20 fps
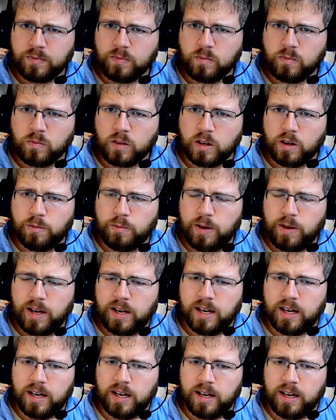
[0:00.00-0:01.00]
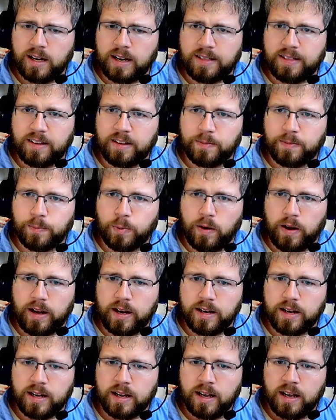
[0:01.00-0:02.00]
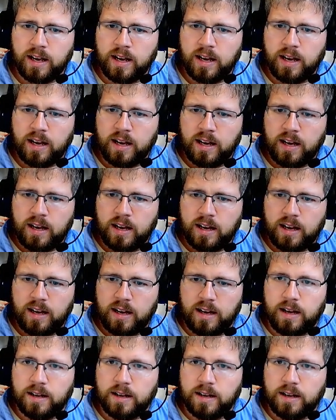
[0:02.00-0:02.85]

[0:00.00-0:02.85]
we could, at this point, uh,